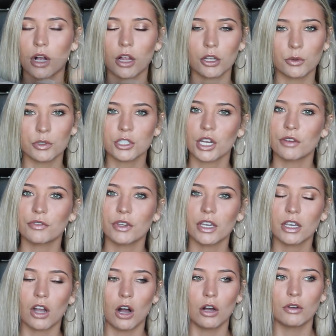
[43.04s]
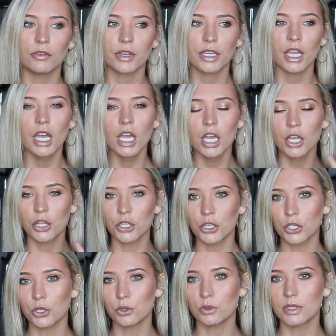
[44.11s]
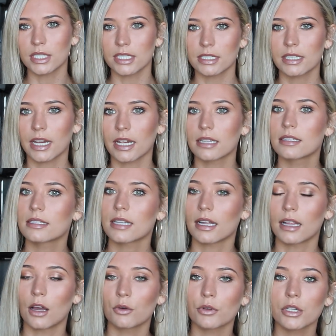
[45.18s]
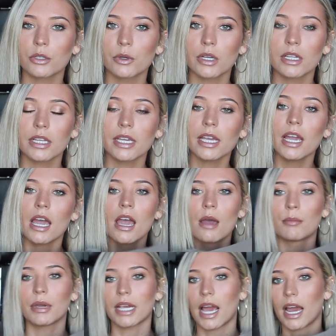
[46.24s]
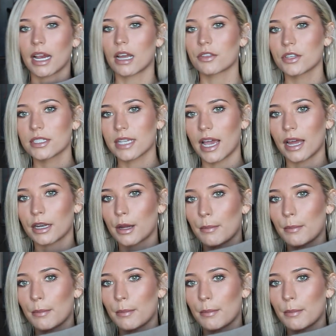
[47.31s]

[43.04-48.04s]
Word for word: color which I feel like all of like the nudes and tans sell out really quickly. But yeah, I got this at